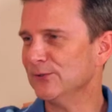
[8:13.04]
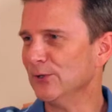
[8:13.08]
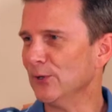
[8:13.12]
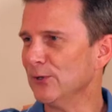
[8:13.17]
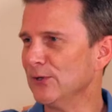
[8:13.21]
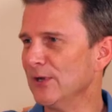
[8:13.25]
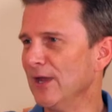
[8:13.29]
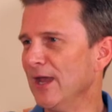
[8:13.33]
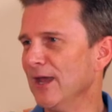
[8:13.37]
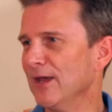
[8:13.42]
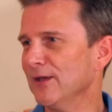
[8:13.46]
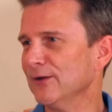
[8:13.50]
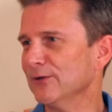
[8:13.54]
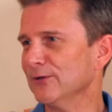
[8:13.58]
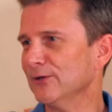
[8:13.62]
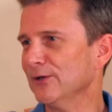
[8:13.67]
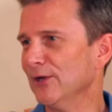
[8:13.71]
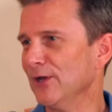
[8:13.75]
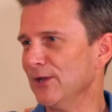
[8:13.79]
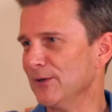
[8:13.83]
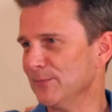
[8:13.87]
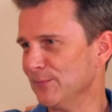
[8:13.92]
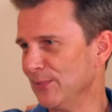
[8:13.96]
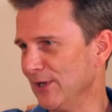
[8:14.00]
show you how to
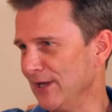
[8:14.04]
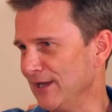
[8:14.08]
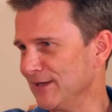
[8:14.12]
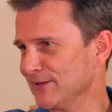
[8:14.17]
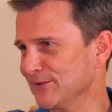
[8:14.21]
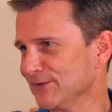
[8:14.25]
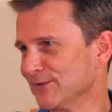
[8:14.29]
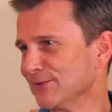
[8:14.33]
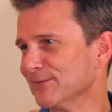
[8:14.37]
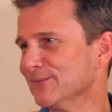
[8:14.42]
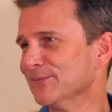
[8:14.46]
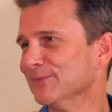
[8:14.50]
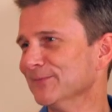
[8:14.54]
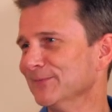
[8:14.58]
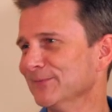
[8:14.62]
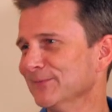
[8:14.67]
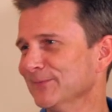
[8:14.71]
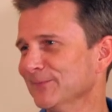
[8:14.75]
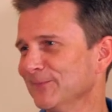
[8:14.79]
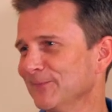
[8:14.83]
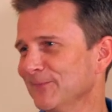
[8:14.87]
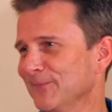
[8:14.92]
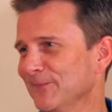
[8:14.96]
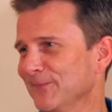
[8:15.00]
cut and paste.
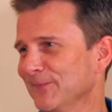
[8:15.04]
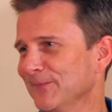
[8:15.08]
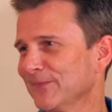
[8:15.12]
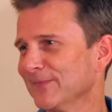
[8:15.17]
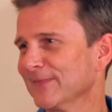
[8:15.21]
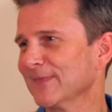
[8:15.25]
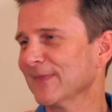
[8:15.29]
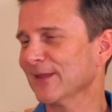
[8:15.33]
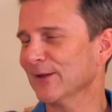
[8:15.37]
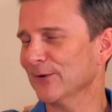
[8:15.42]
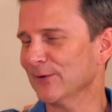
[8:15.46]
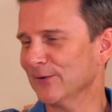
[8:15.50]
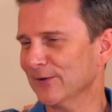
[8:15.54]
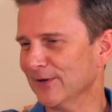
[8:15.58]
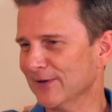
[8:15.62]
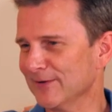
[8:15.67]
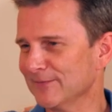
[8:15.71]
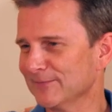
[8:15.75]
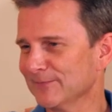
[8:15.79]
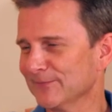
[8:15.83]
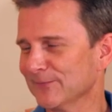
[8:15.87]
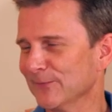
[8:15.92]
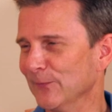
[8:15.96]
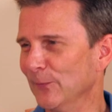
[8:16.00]
Right. Okay.
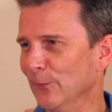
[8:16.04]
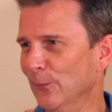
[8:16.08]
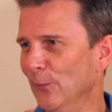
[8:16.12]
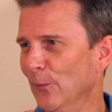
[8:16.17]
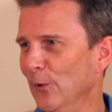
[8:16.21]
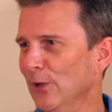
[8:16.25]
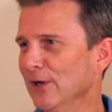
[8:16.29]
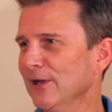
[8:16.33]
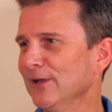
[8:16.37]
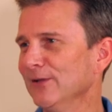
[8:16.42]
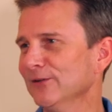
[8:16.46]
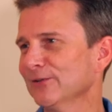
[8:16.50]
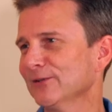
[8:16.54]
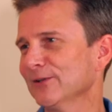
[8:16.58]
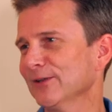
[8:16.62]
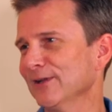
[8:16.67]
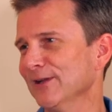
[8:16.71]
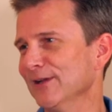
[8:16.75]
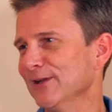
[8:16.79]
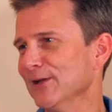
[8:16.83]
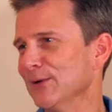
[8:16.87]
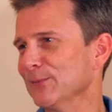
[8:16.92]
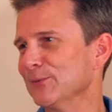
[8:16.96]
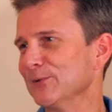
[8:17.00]
What else can
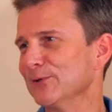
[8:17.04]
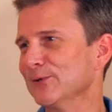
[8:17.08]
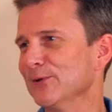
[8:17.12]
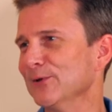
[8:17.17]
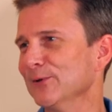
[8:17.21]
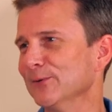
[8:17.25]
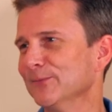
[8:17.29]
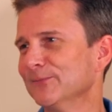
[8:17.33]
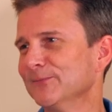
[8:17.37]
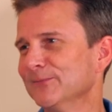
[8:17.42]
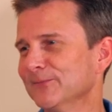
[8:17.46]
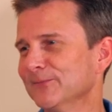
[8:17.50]
I help you do?